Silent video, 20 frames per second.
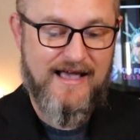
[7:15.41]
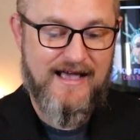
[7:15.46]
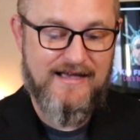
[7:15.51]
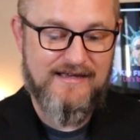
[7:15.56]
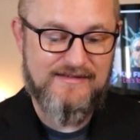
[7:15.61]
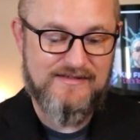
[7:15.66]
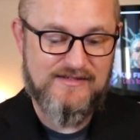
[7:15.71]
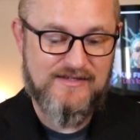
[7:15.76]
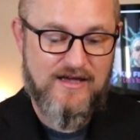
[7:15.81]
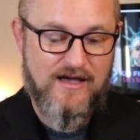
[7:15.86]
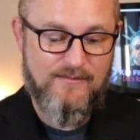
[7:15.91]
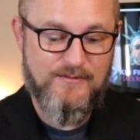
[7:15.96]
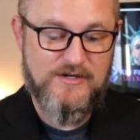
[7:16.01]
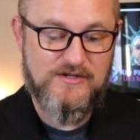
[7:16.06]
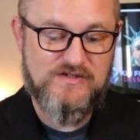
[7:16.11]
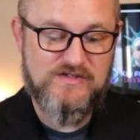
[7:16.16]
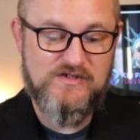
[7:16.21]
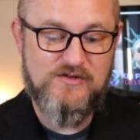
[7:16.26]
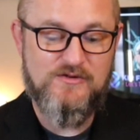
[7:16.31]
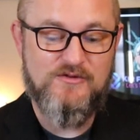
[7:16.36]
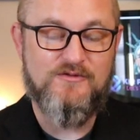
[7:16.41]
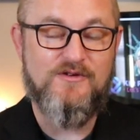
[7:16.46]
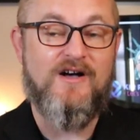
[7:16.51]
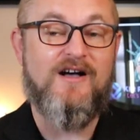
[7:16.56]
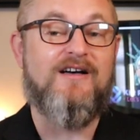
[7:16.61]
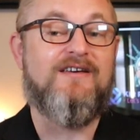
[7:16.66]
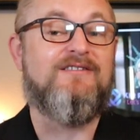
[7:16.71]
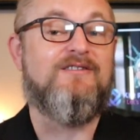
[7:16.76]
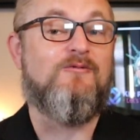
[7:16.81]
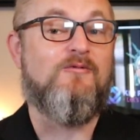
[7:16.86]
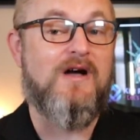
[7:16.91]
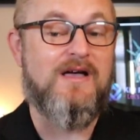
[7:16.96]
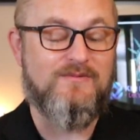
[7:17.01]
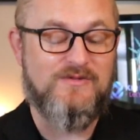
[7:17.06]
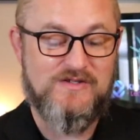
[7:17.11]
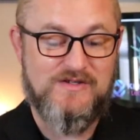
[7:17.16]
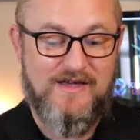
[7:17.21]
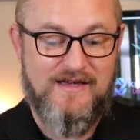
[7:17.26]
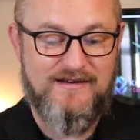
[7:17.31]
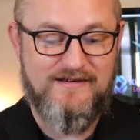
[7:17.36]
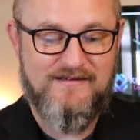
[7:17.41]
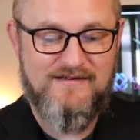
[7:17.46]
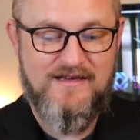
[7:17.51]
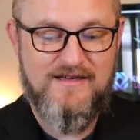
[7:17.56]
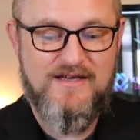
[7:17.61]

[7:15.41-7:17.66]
as coming soon on the website.